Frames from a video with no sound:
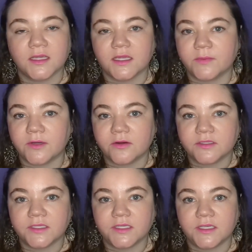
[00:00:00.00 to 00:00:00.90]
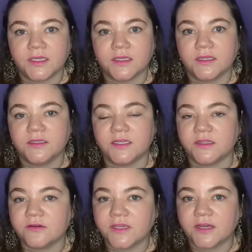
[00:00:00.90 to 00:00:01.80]
Apparently,
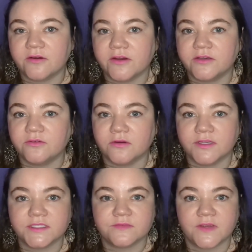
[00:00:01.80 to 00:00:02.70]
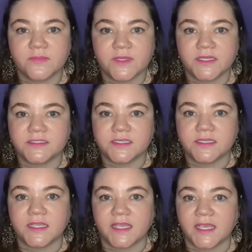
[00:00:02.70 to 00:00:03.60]
neither Kiran nor his family
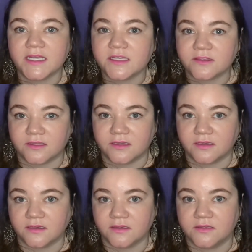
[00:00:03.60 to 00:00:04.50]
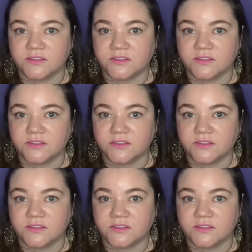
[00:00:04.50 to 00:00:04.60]
did anything